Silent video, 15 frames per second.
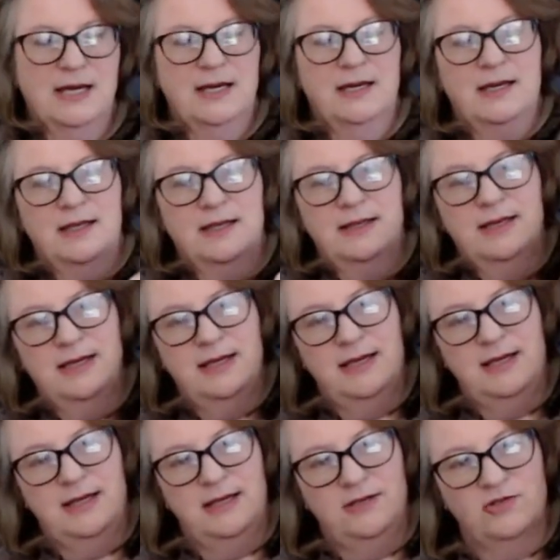
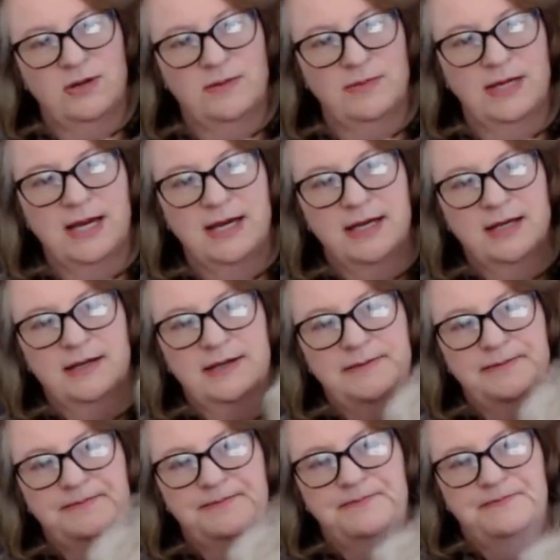the drum carder,
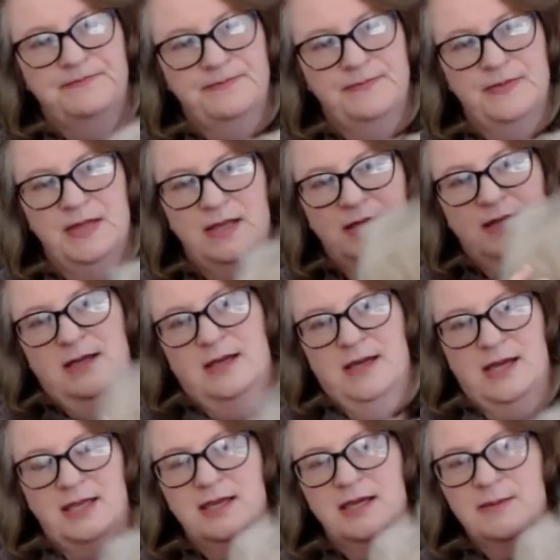
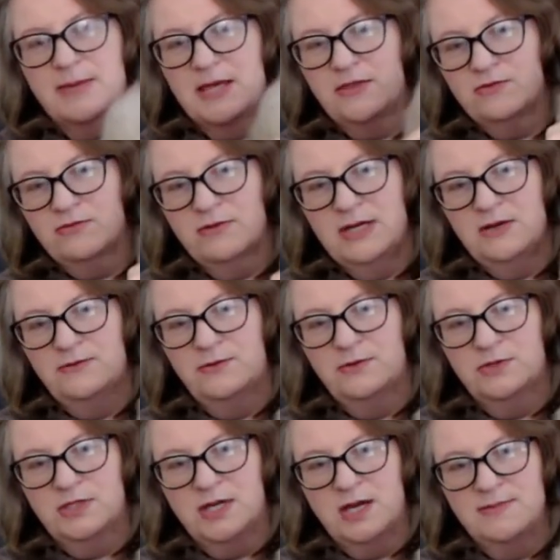I think about 3 or 4
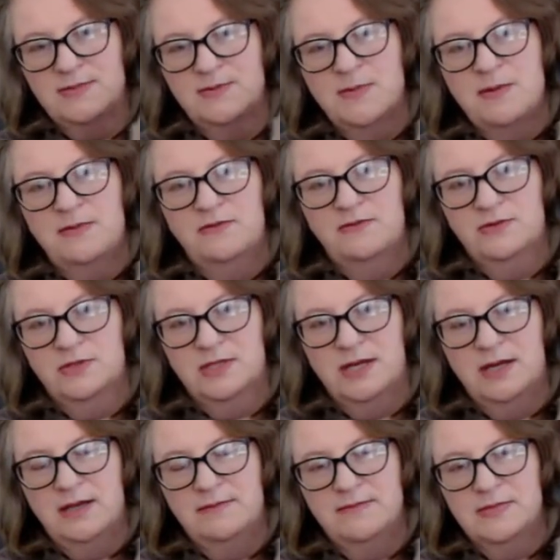times, maybe 4
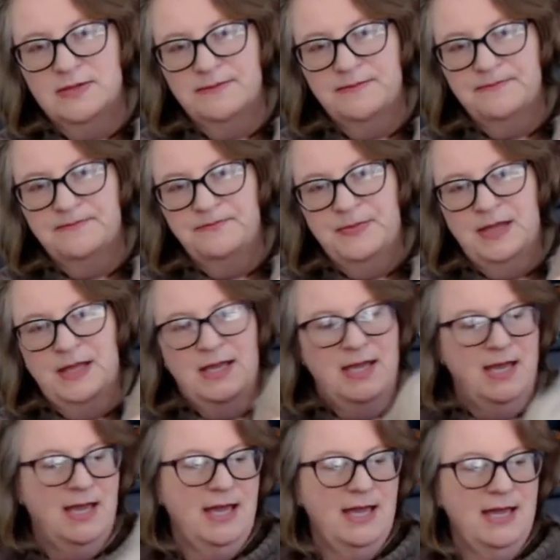times.
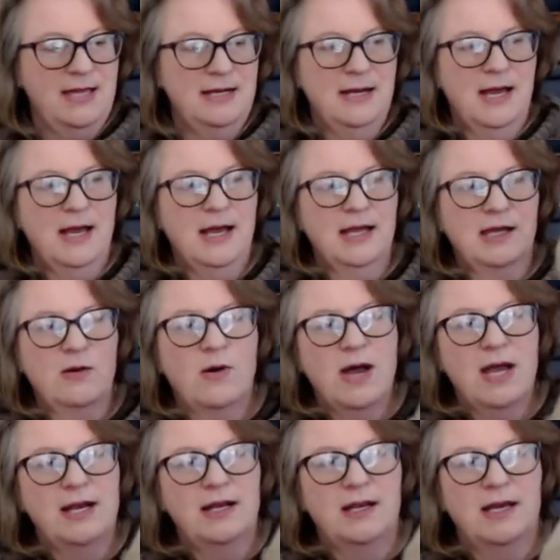And I
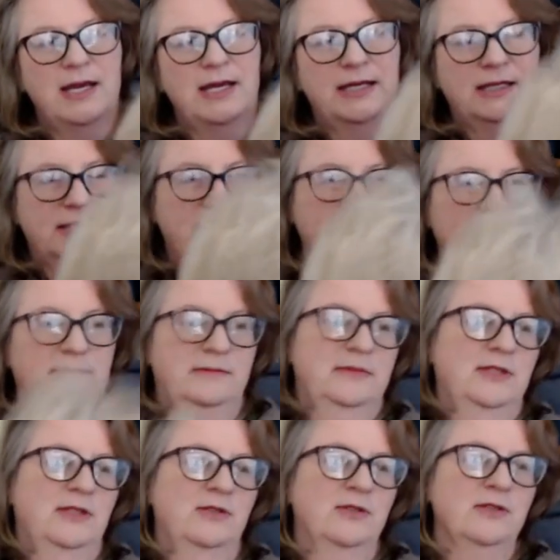quite like the
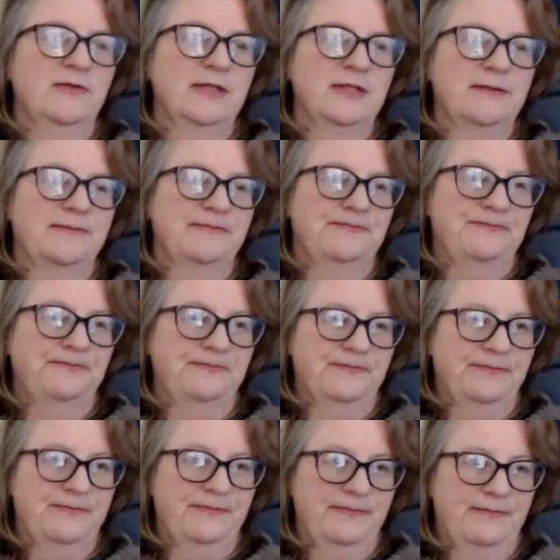look of it.
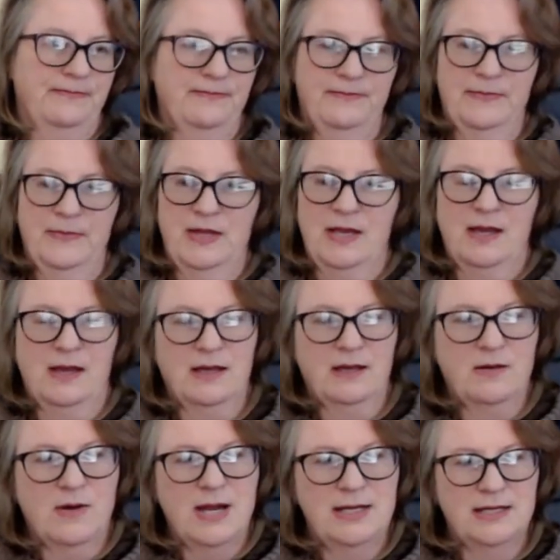I
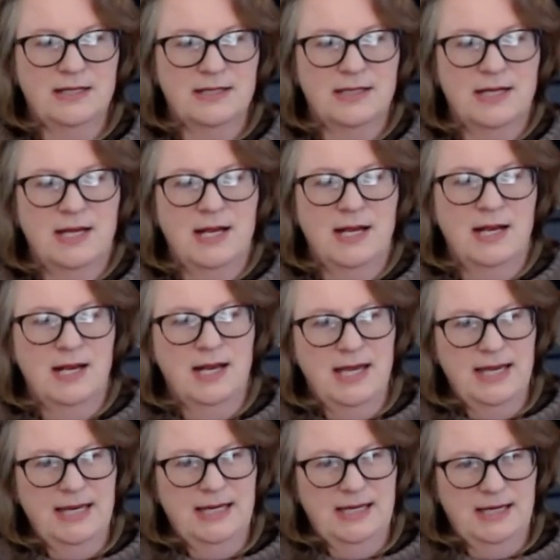quite
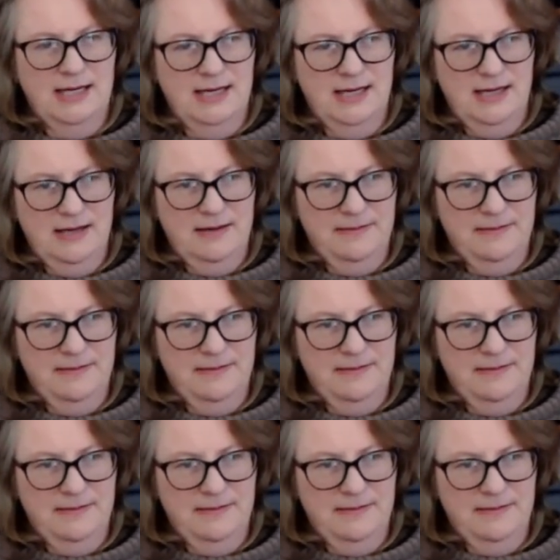like, I